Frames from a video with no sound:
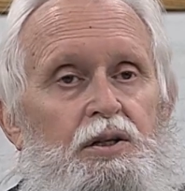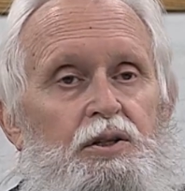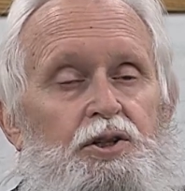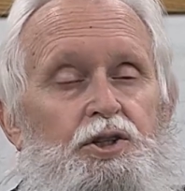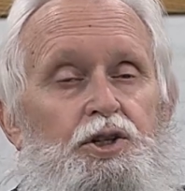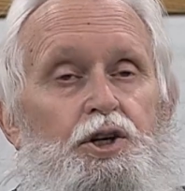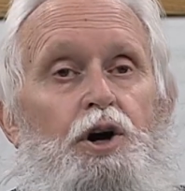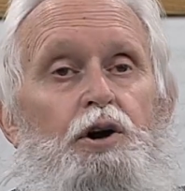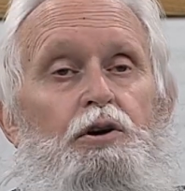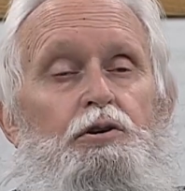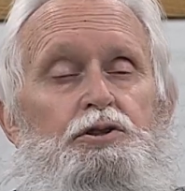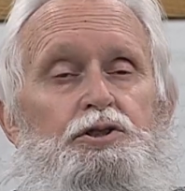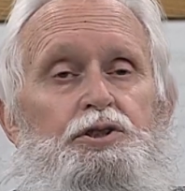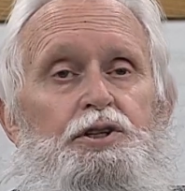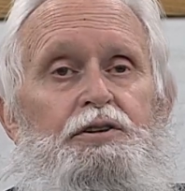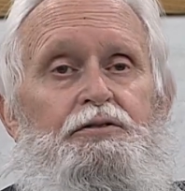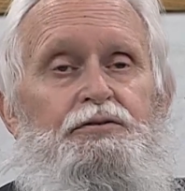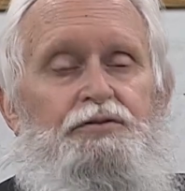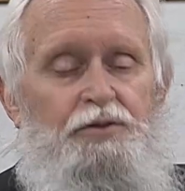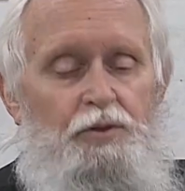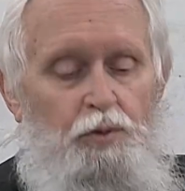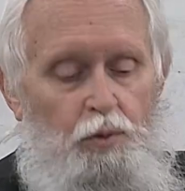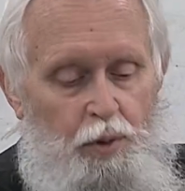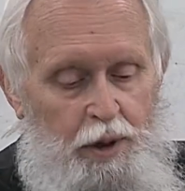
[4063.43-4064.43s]

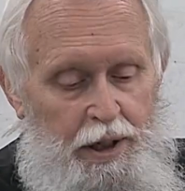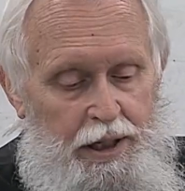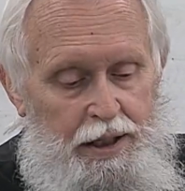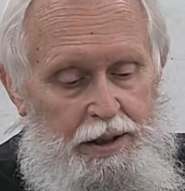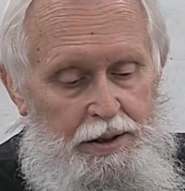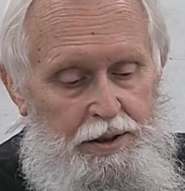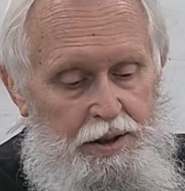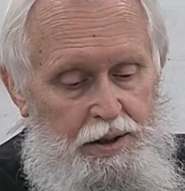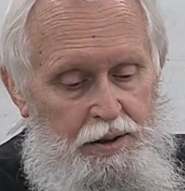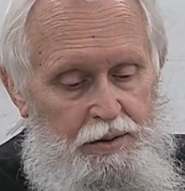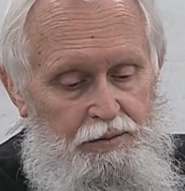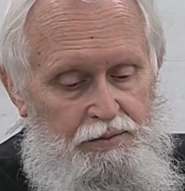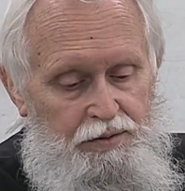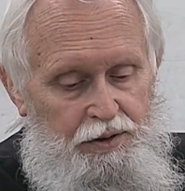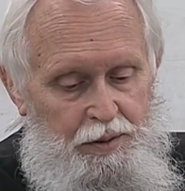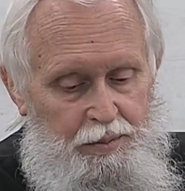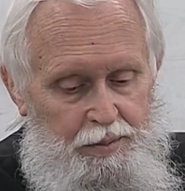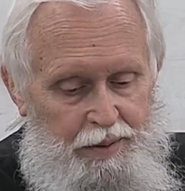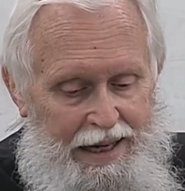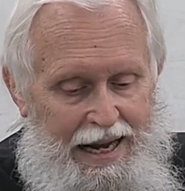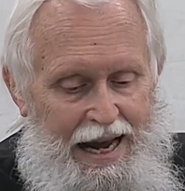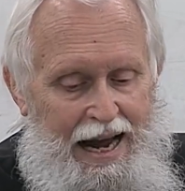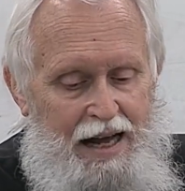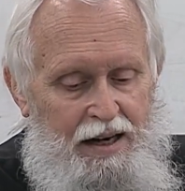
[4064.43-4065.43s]
Joseph went
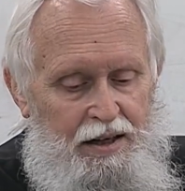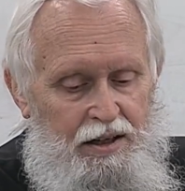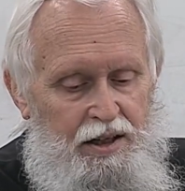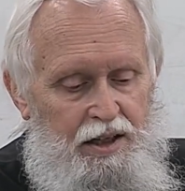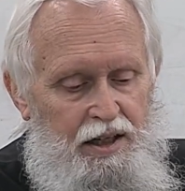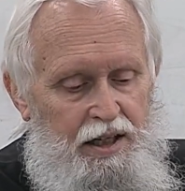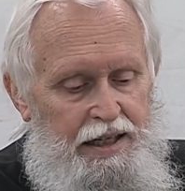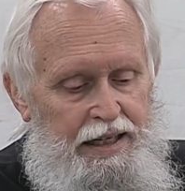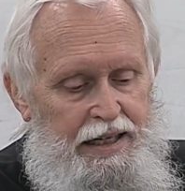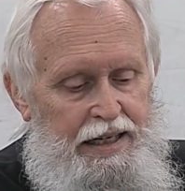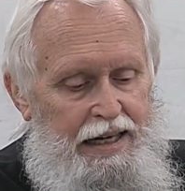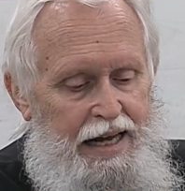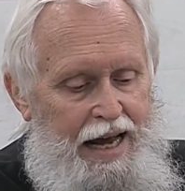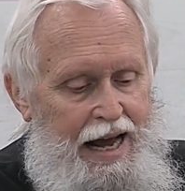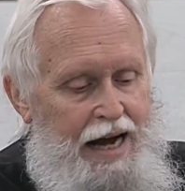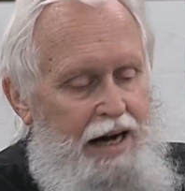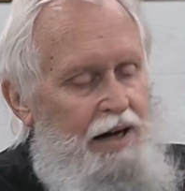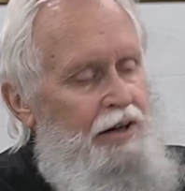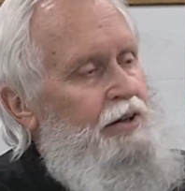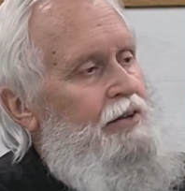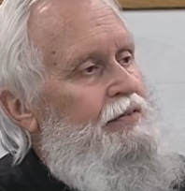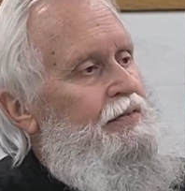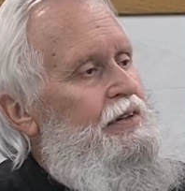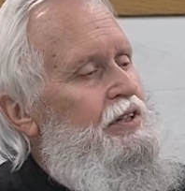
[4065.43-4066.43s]
from Galilee
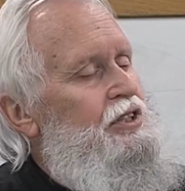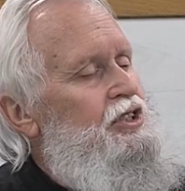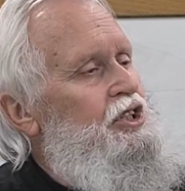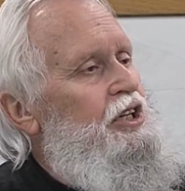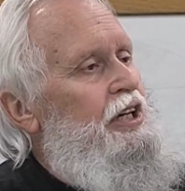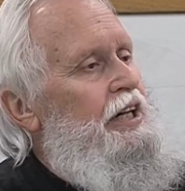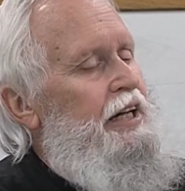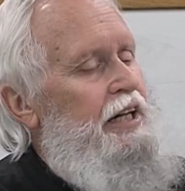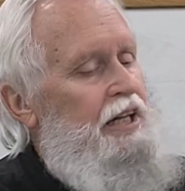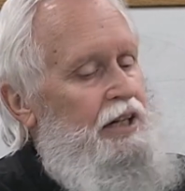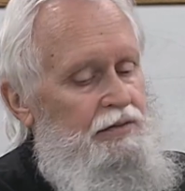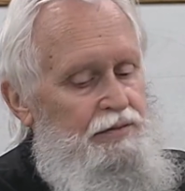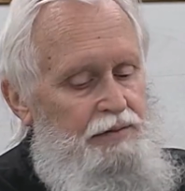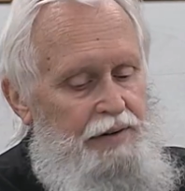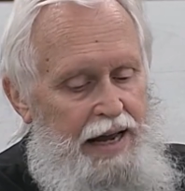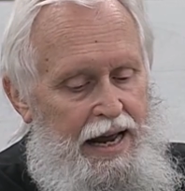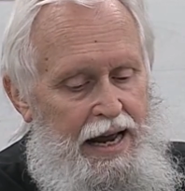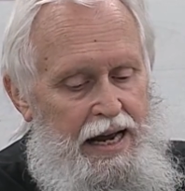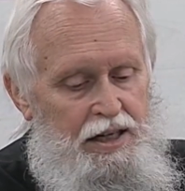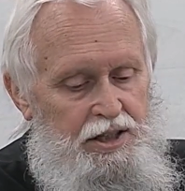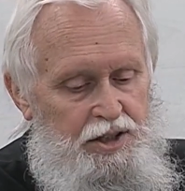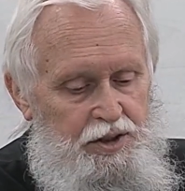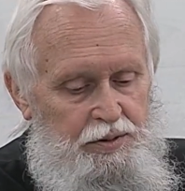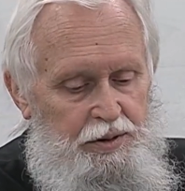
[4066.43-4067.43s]
out of the city of
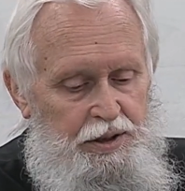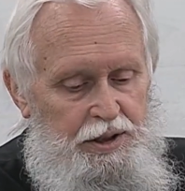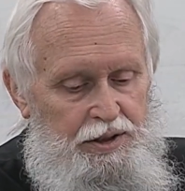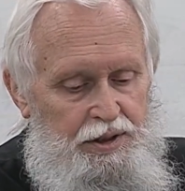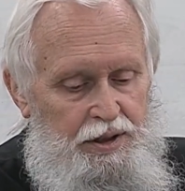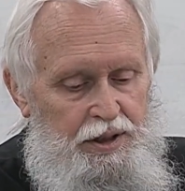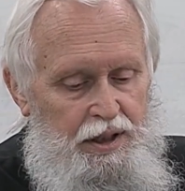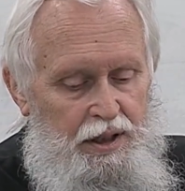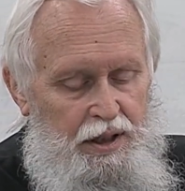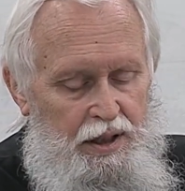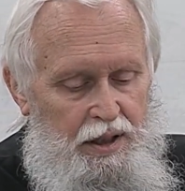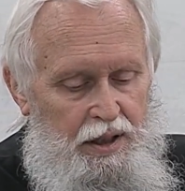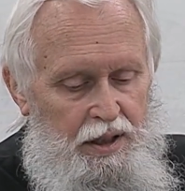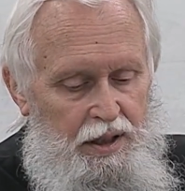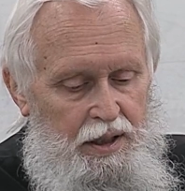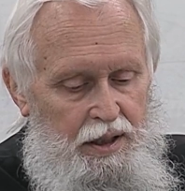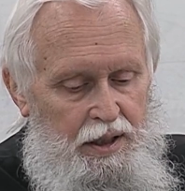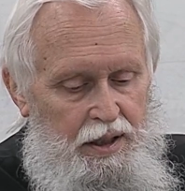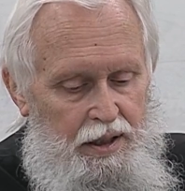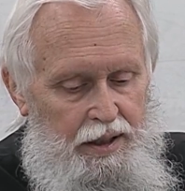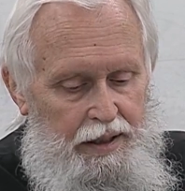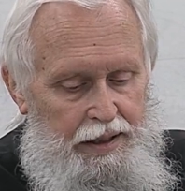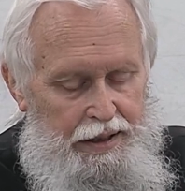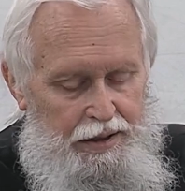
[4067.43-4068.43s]
Nazareth
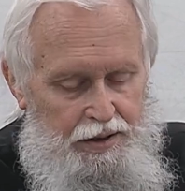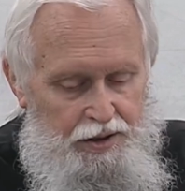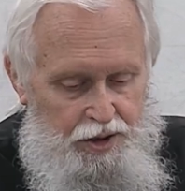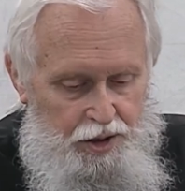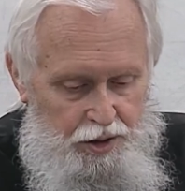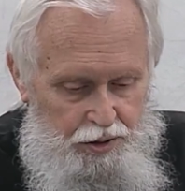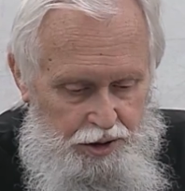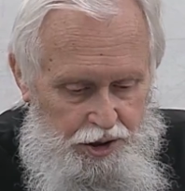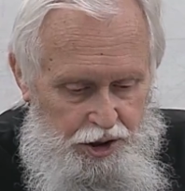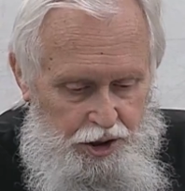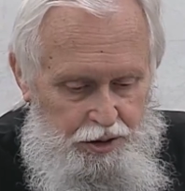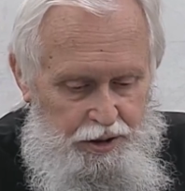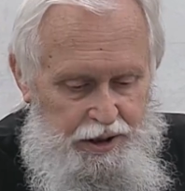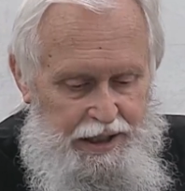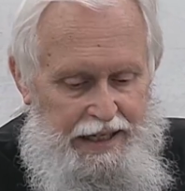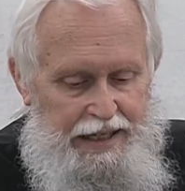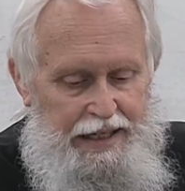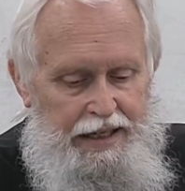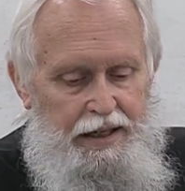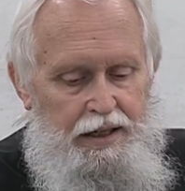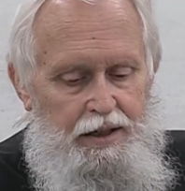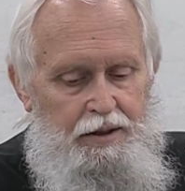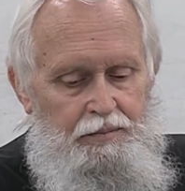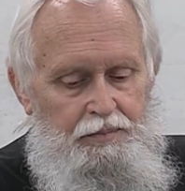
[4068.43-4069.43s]
into
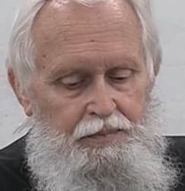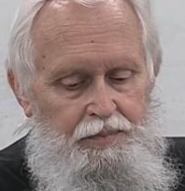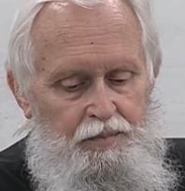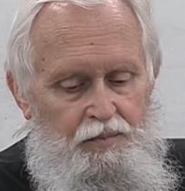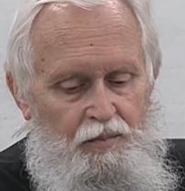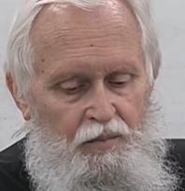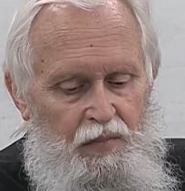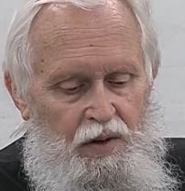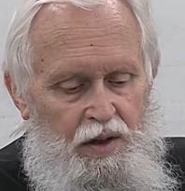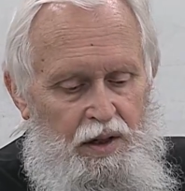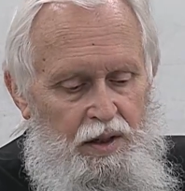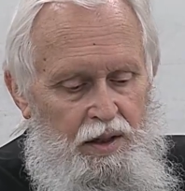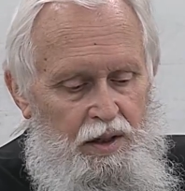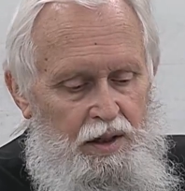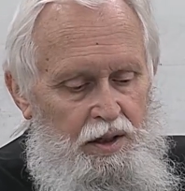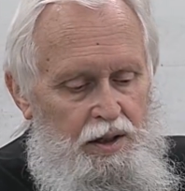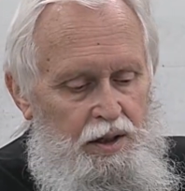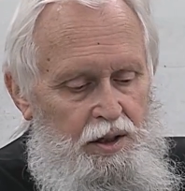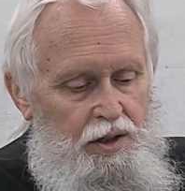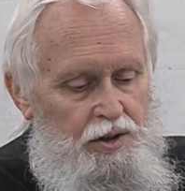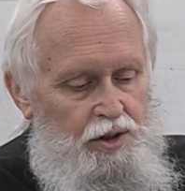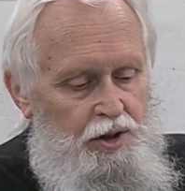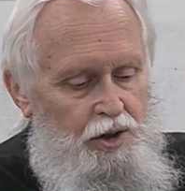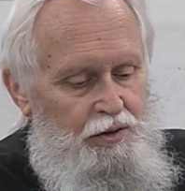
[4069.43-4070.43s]
Judea
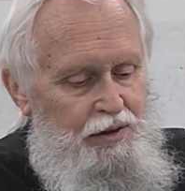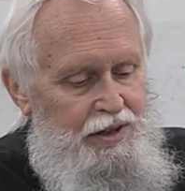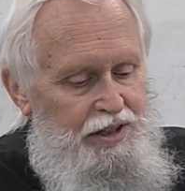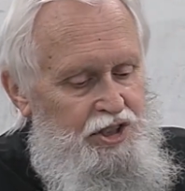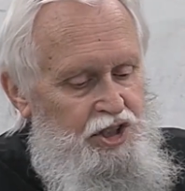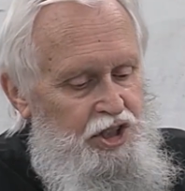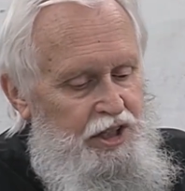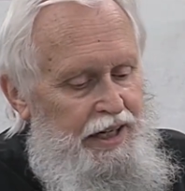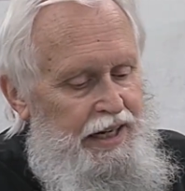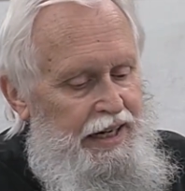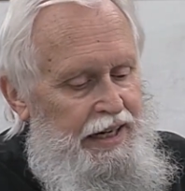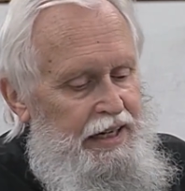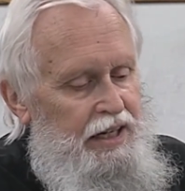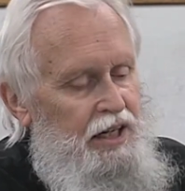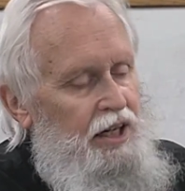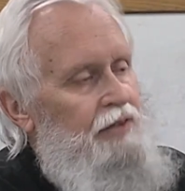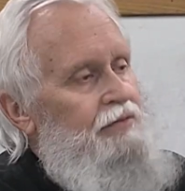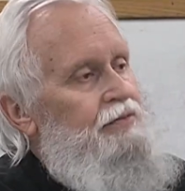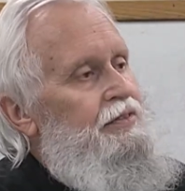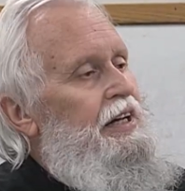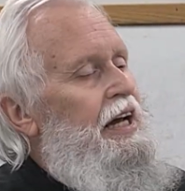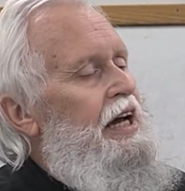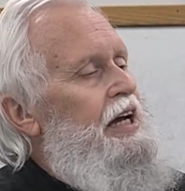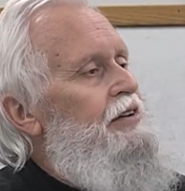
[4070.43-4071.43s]
to the city
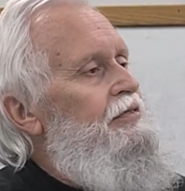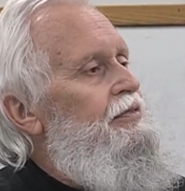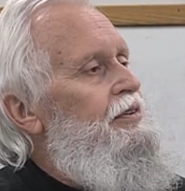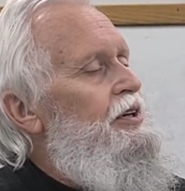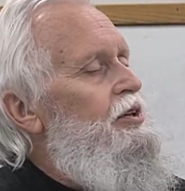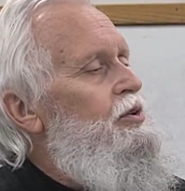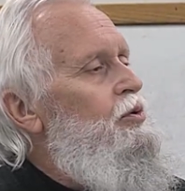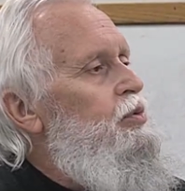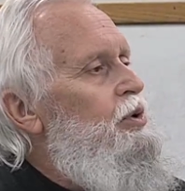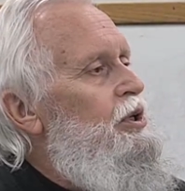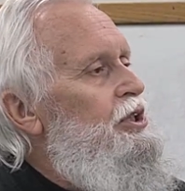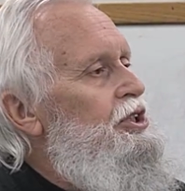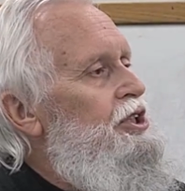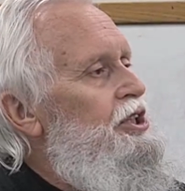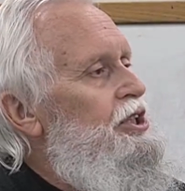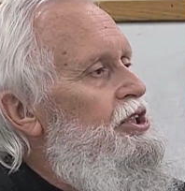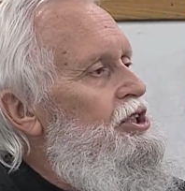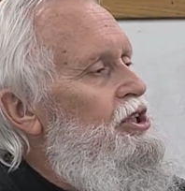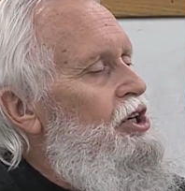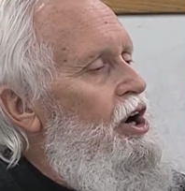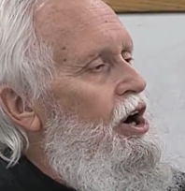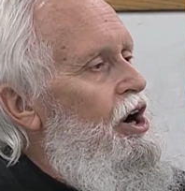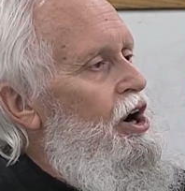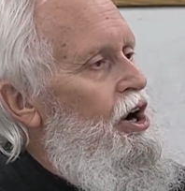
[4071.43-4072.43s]
of David, which is
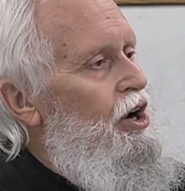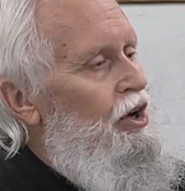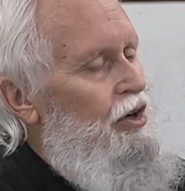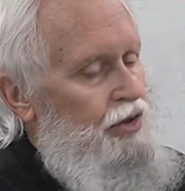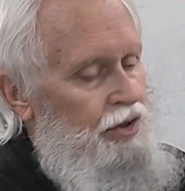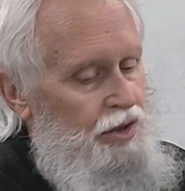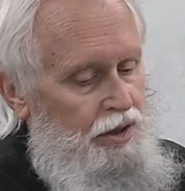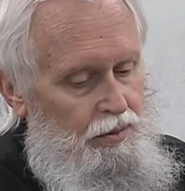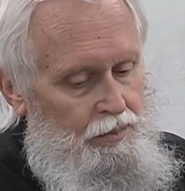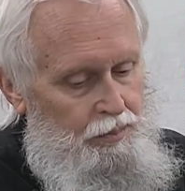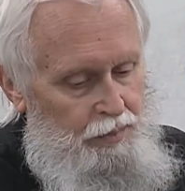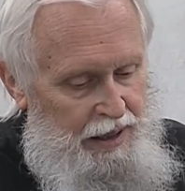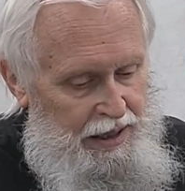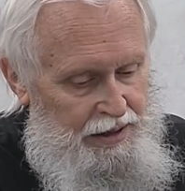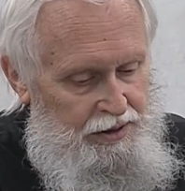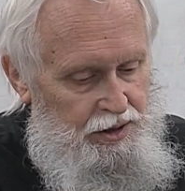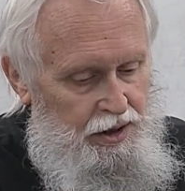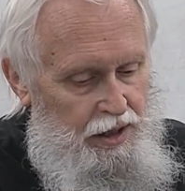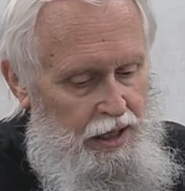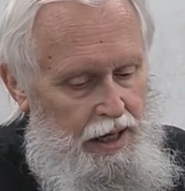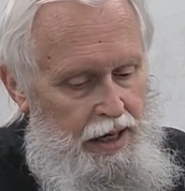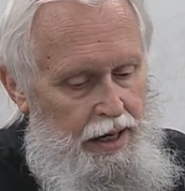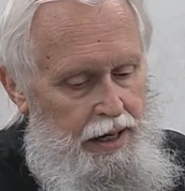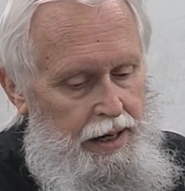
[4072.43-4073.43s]
called
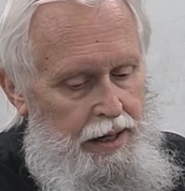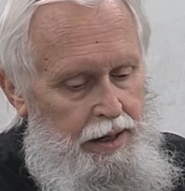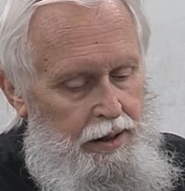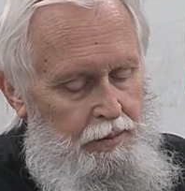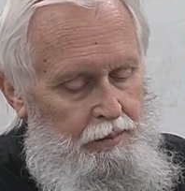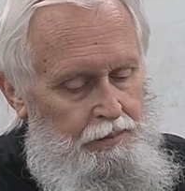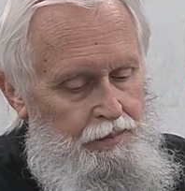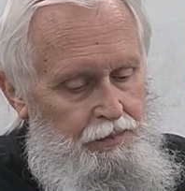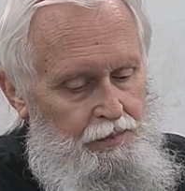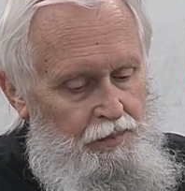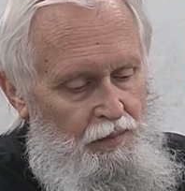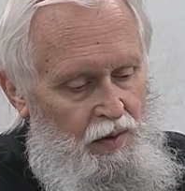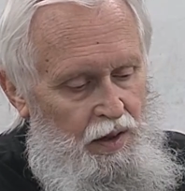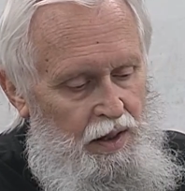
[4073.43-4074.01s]
Bethlehem,